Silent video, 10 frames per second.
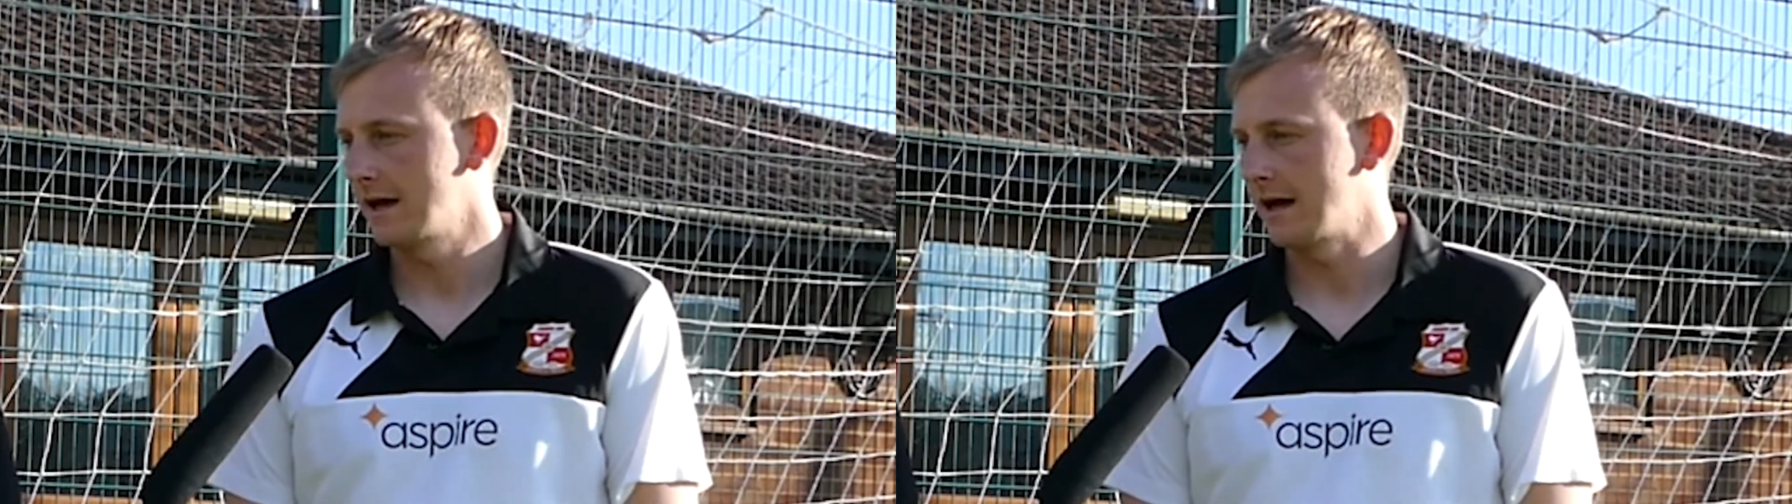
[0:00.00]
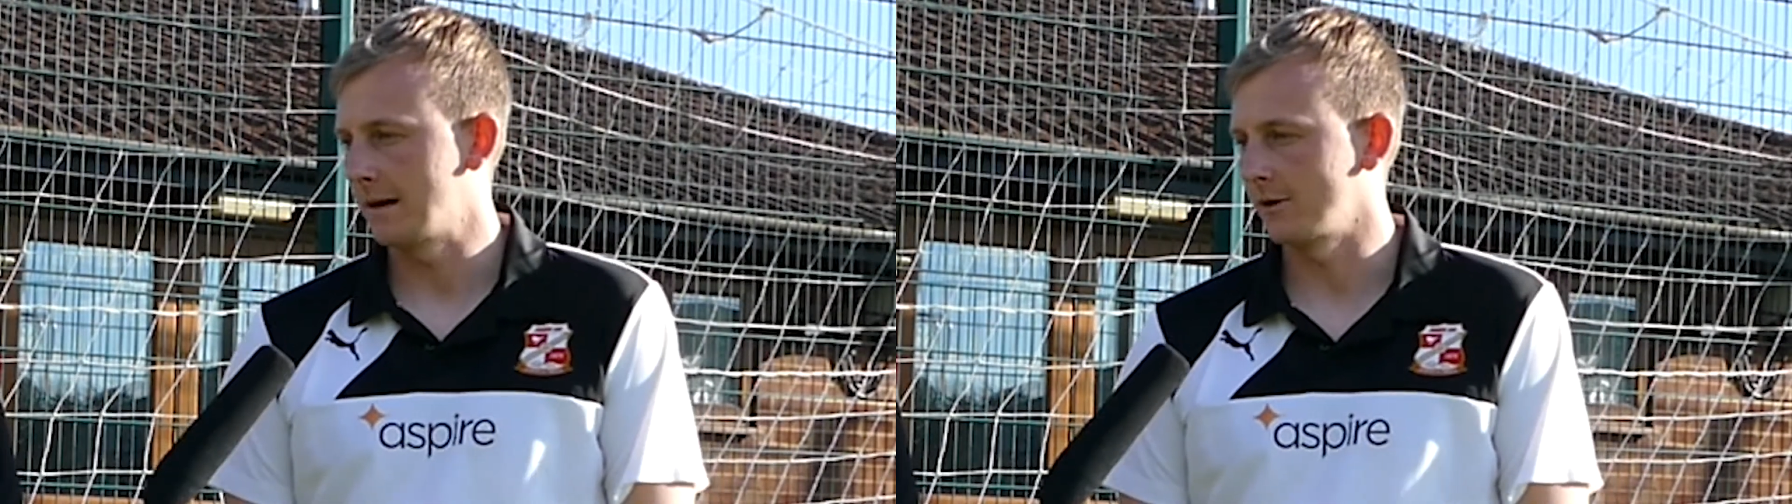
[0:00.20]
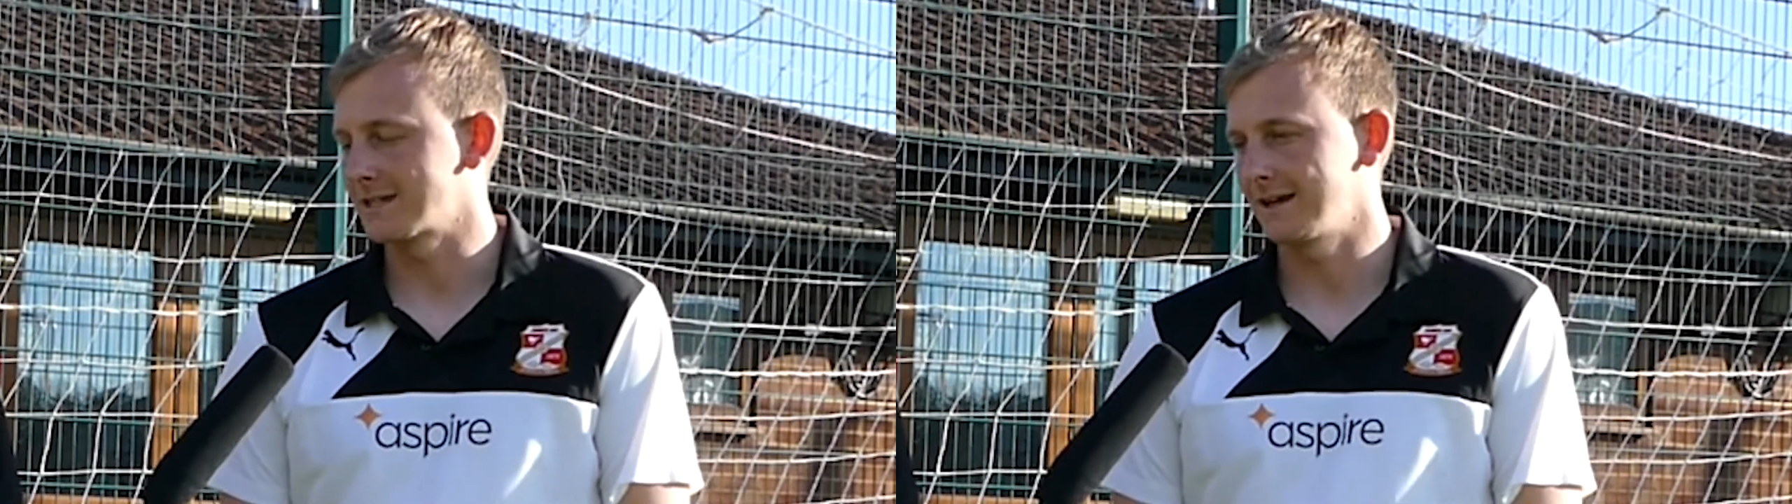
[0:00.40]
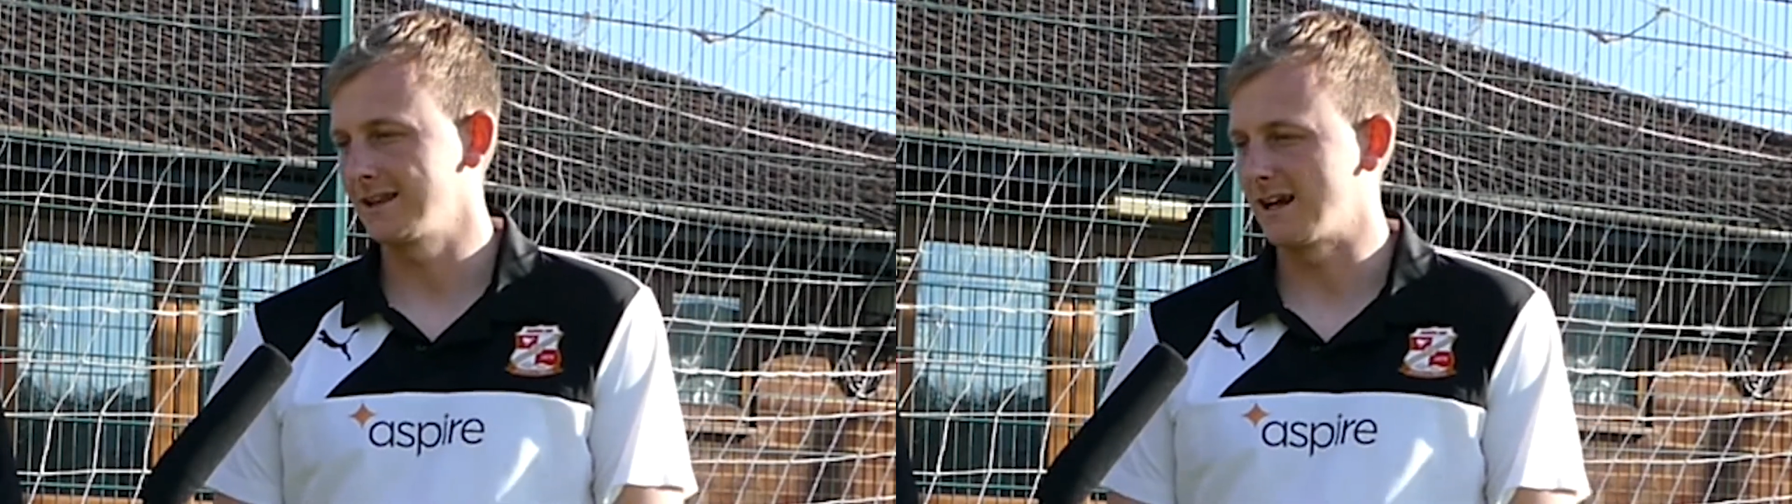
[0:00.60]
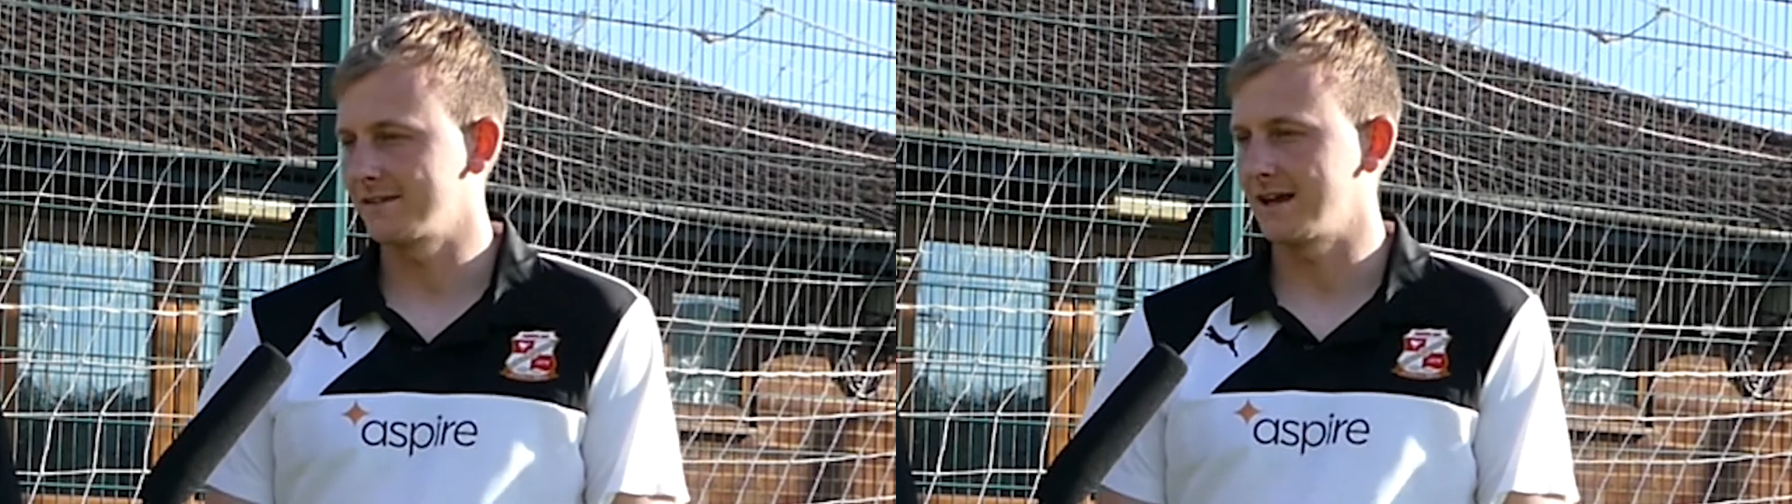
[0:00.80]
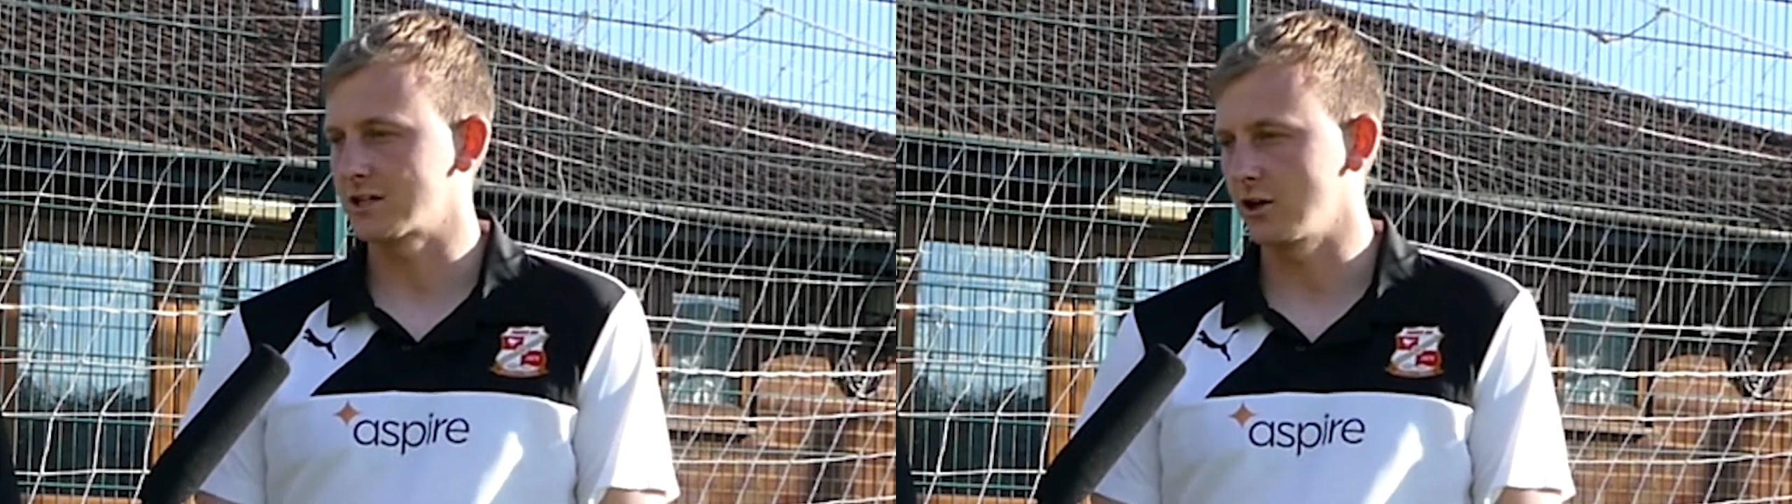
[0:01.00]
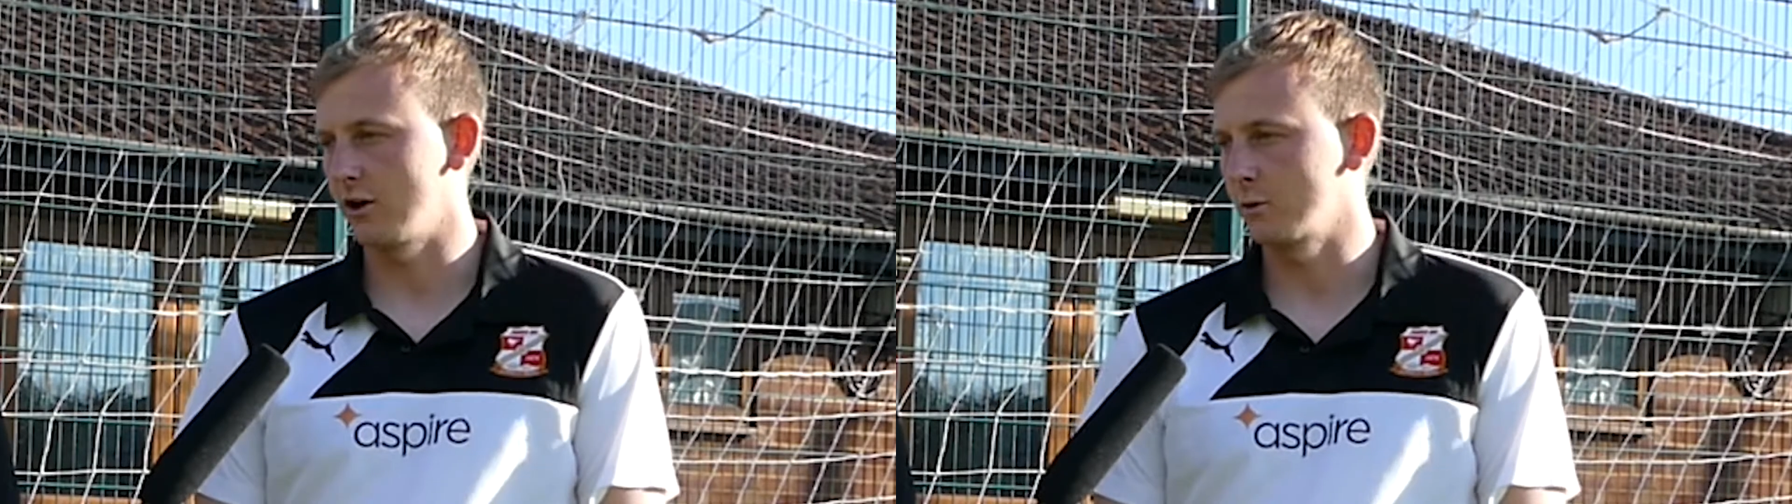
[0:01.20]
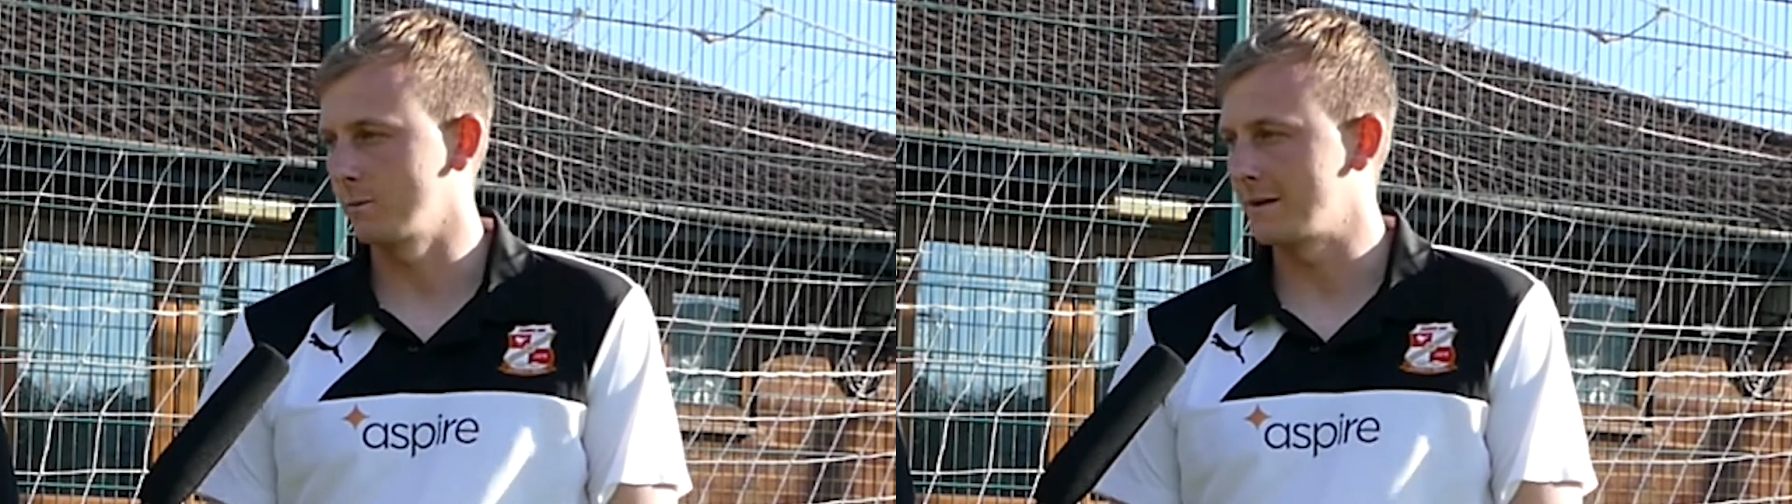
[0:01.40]
Like I said, that left-hand
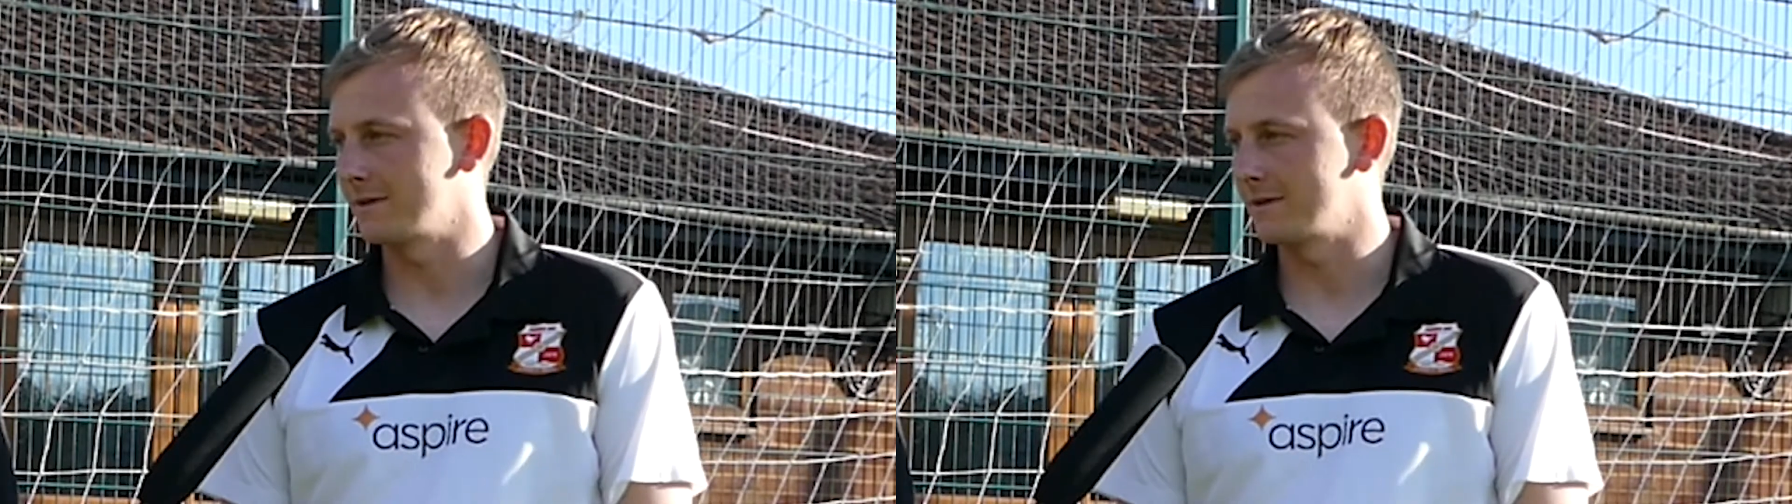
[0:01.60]
side or maybe